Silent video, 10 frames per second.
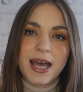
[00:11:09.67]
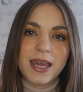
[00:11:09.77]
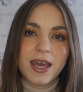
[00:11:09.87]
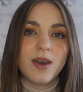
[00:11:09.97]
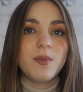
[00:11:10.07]

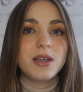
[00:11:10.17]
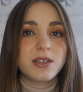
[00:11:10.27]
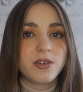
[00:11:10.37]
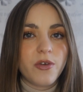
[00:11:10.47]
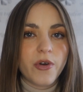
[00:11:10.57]
item
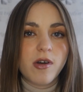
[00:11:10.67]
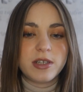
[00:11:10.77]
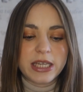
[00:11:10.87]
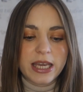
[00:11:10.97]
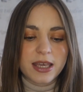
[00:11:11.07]
is another
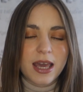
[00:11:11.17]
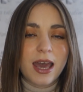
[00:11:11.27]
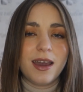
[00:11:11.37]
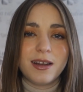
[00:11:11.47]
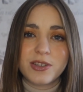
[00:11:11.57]
hoodie,
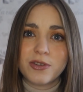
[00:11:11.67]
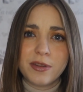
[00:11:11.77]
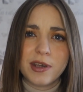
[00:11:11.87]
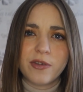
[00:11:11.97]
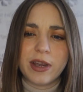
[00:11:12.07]
and it's
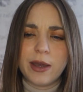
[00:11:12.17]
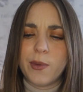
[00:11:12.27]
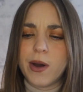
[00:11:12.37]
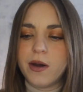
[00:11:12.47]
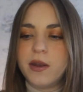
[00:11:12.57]
another grey
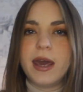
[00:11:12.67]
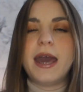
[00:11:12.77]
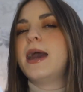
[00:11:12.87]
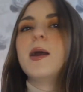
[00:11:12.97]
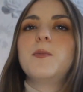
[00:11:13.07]
one.
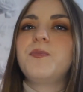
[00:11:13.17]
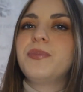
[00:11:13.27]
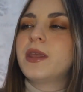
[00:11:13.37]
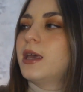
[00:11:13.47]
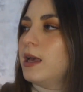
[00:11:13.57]

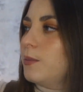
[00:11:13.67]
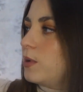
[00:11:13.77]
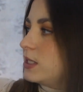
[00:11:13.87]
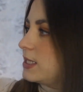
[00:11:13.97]
But